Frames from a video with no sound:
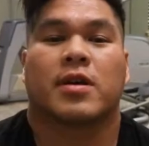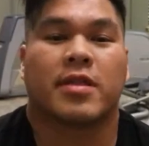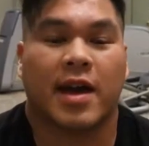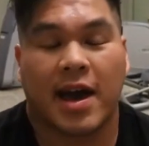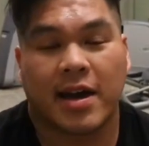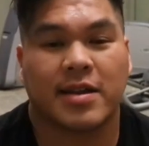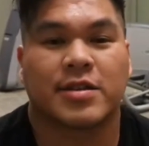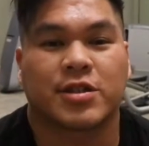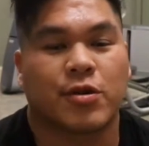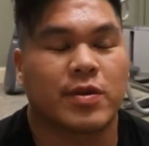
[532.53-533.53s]
that
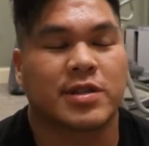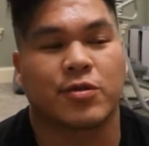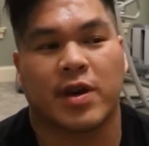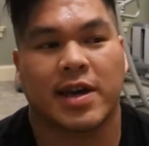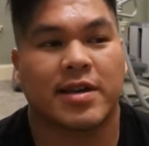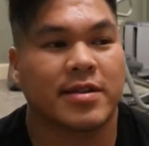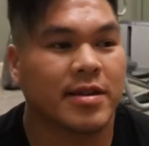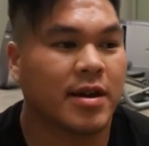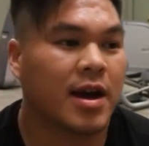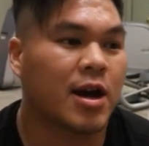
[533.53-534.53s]
is going to
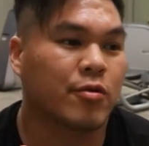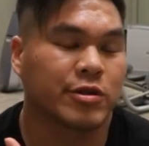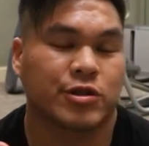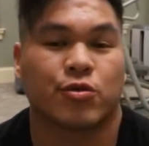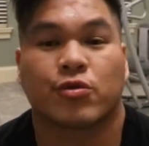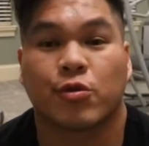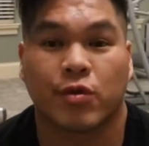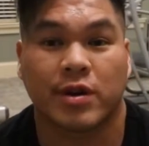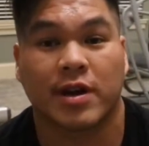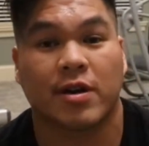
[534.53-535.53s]
end our shoulder
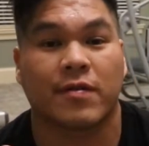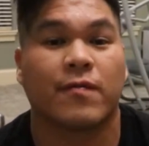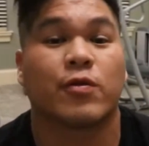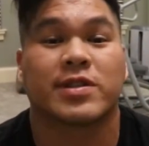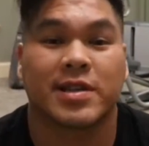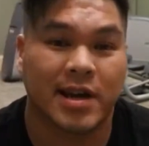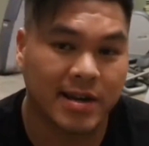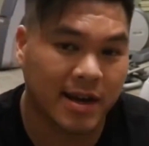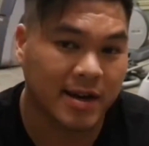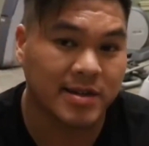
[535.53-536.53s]
workout for tonight,
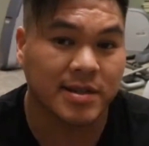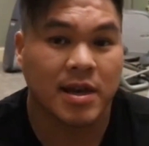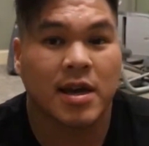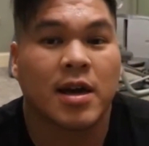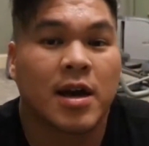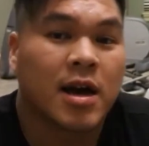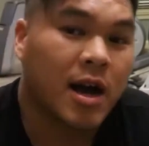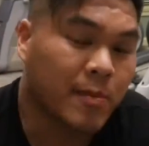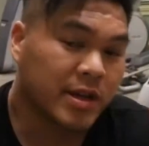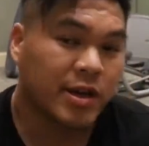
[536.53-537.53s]
guys.
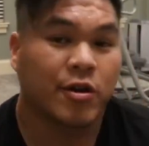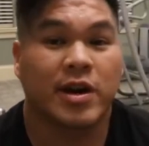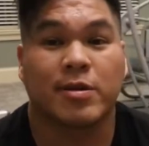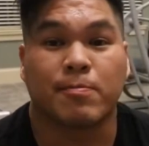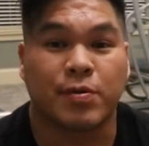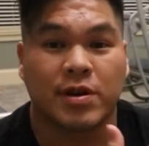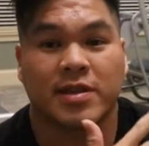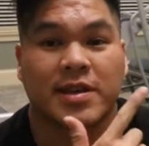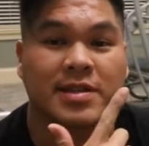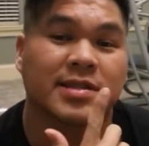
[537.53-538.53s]
I'm gonna go ahead and put
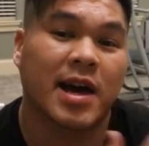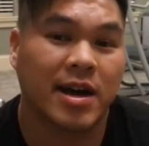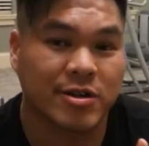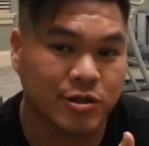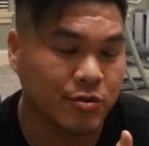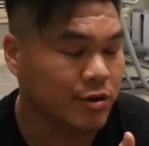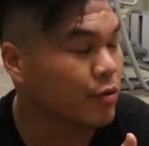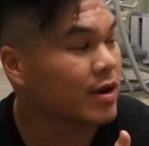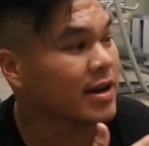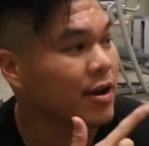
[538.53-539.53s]
the entire shoulder
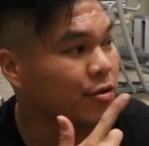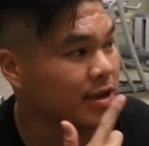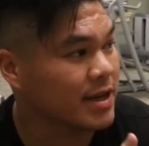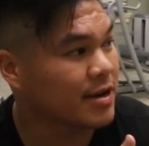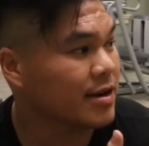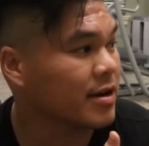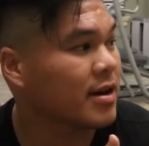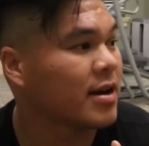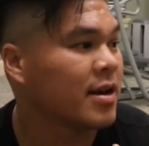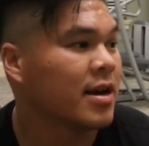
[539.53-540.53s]
workout here.
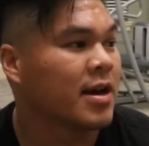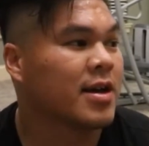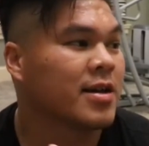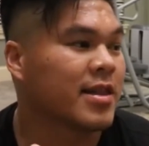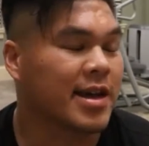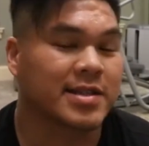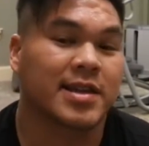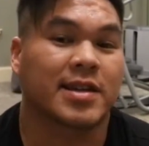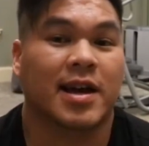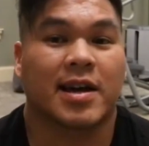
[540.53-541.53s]
Like I
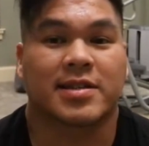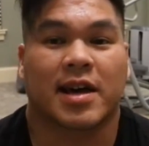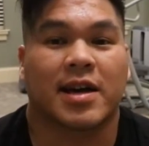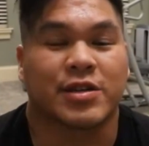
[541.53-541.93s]
said, guys, I